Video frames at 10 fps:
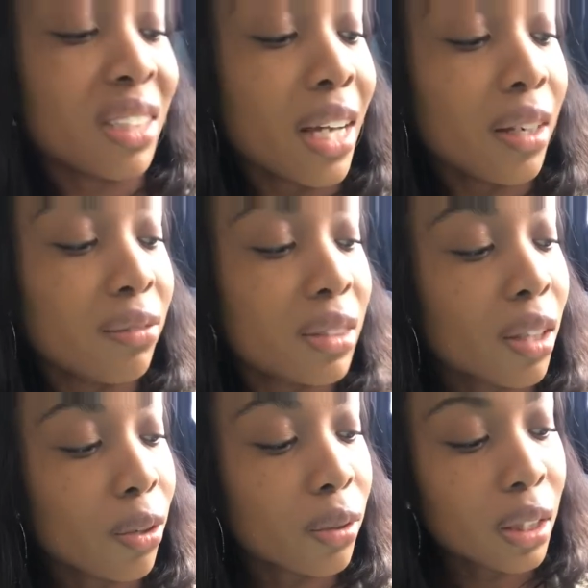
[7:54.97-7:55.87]
kind of
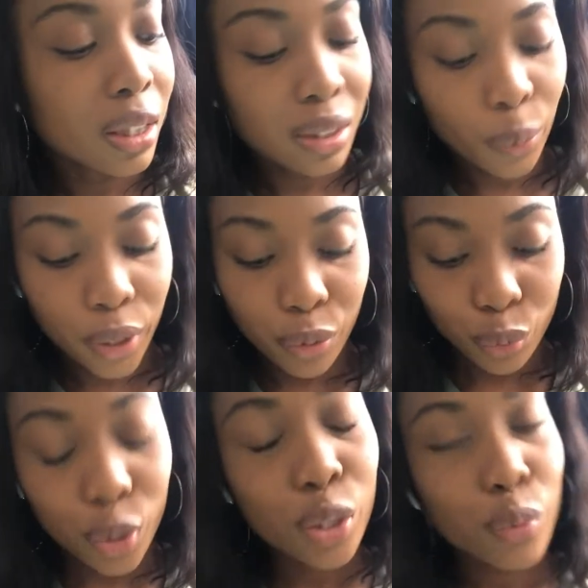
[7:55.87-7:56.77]
don't unless I'm working
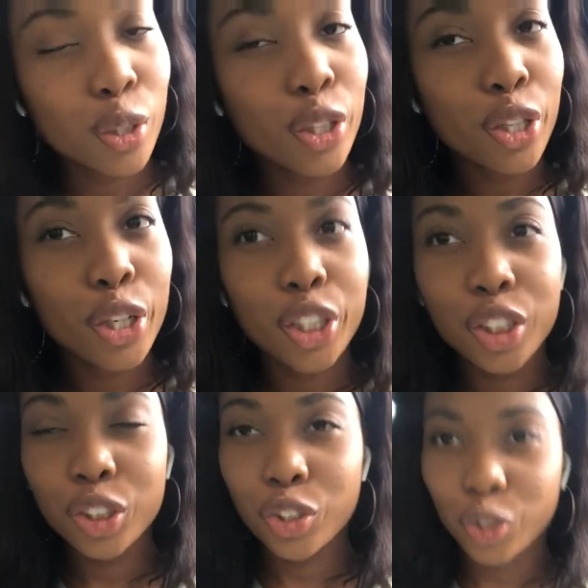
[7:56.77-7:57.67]
really, really
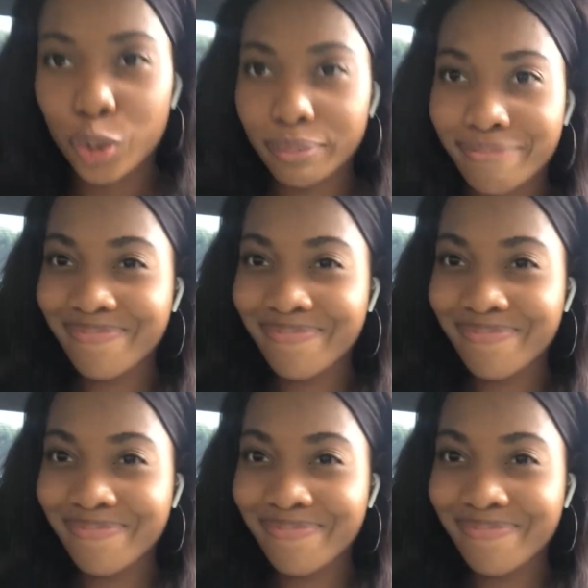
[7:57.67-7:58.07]
hard. So,